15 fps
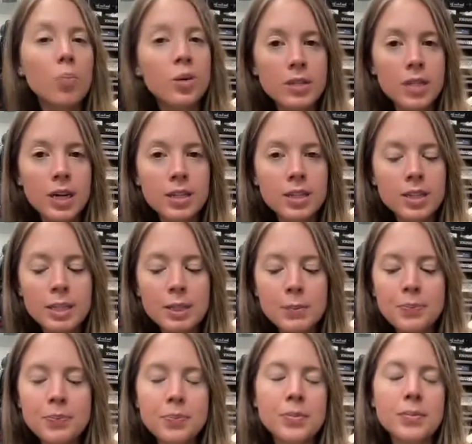
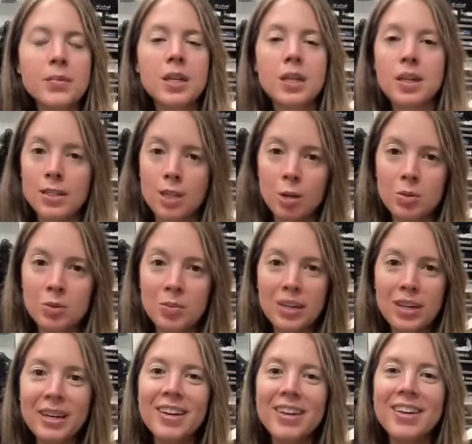protected. That's helped
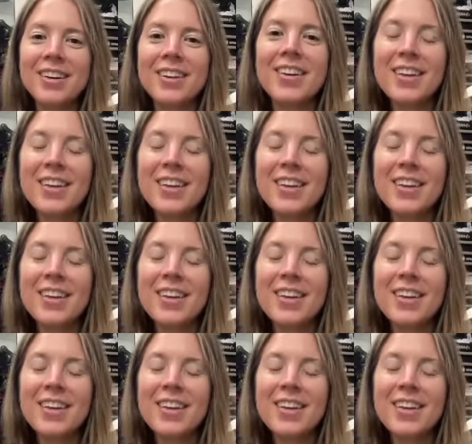me.